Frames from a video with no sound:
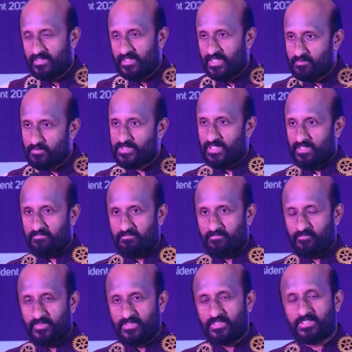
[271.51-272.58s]
himself
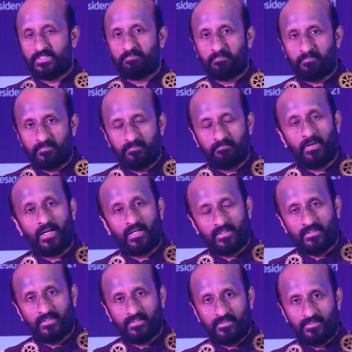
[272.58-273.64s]
with his
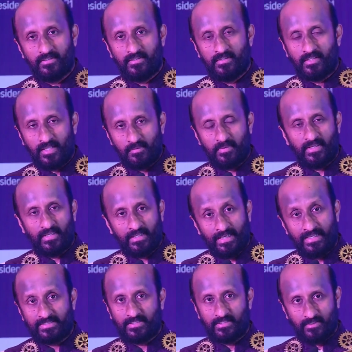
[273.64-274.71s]
partner coming and
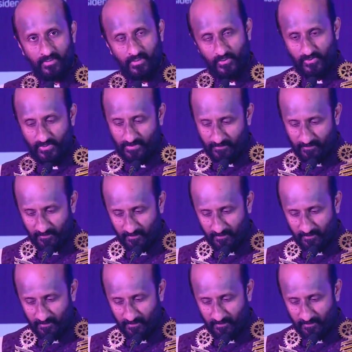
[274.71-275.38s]
gracing the occasion.